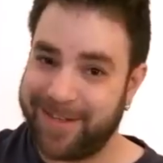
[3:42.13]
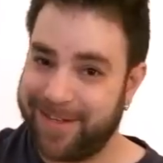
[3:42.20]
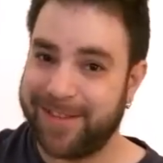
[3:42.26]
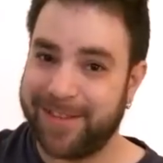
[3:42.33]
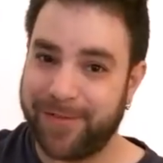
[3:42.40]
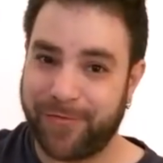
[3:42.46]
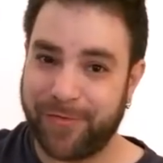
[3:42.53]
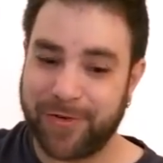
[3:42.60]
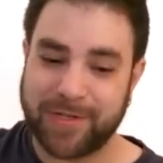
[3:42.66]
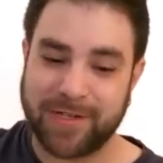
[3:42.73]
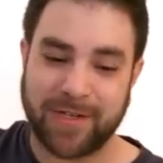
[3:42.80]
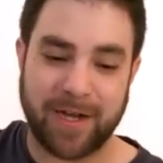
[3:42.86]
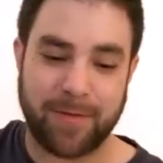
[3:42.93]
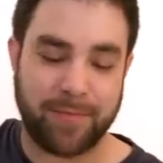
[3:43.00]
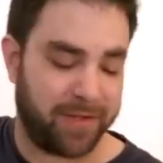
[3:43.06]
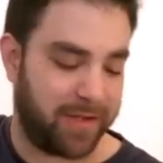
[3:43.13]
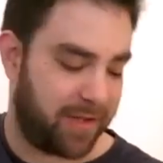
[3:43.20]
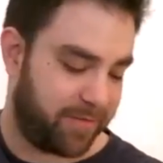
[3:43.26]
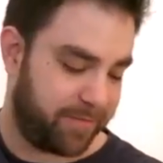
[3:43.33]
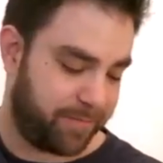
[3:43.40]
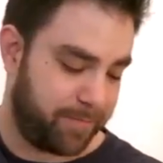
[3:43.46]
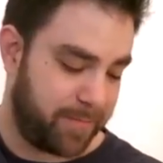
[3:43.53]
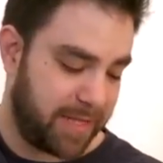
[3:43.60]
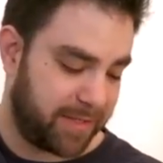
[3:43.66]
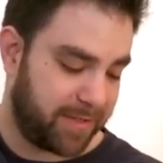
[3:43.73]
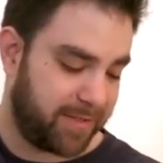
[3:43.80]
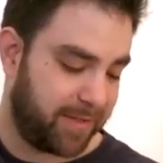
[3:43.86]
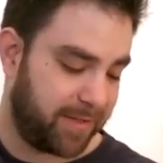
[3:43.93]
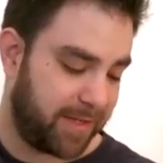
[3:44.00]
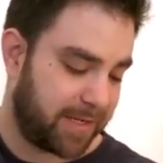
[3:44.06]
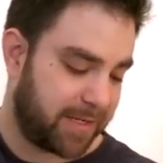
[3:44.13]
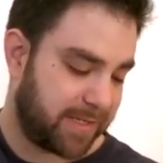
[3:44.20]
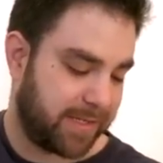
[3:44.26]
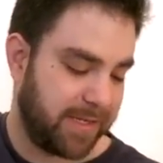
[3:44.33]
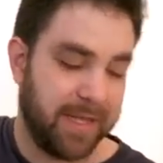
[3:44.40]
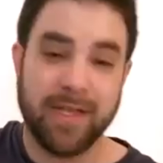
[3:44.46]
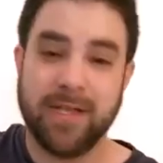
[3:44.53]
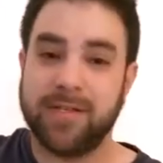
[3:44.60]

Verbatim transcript: in the first couple of melody licks.